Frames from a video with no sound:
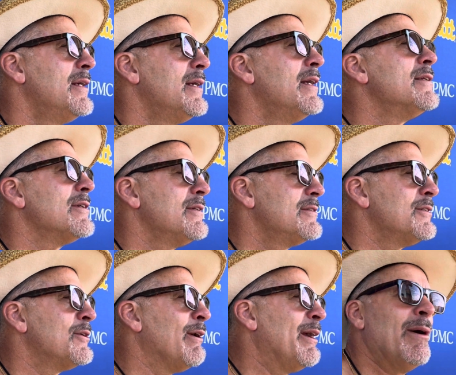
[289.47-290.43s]
It's
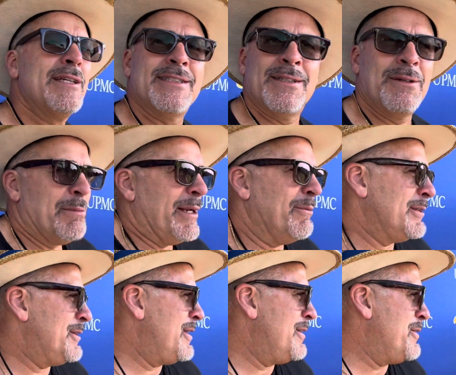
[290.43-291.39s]
a great question. Nobody
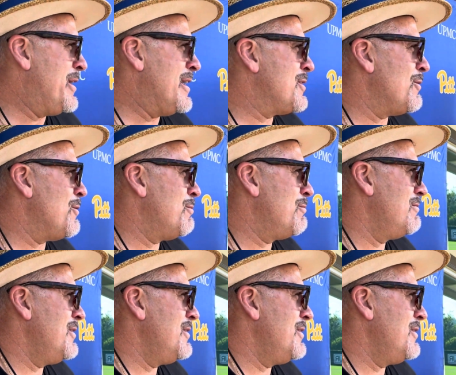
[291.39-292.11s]
wants to. You guys don't know.